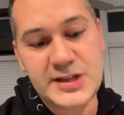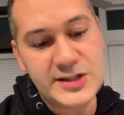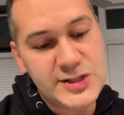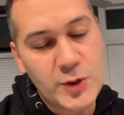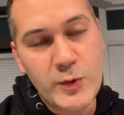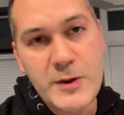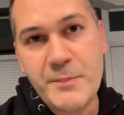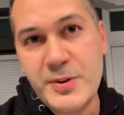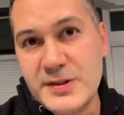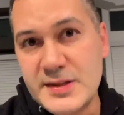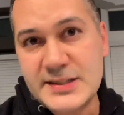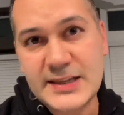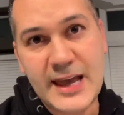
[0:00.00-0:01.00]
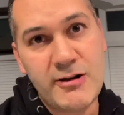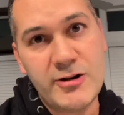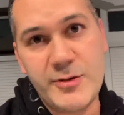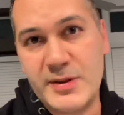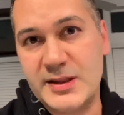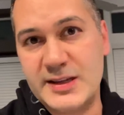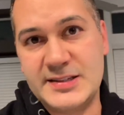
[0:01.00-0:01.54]
And so we put this
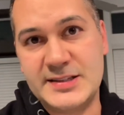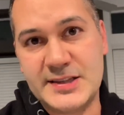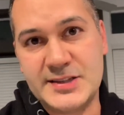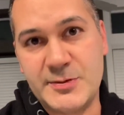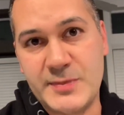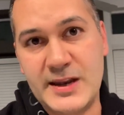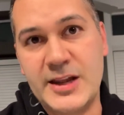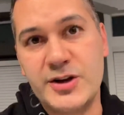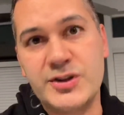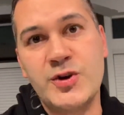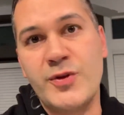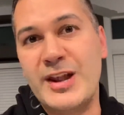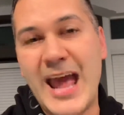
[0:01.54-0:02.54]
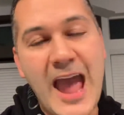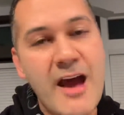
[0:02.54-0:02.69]
accountability system in here so that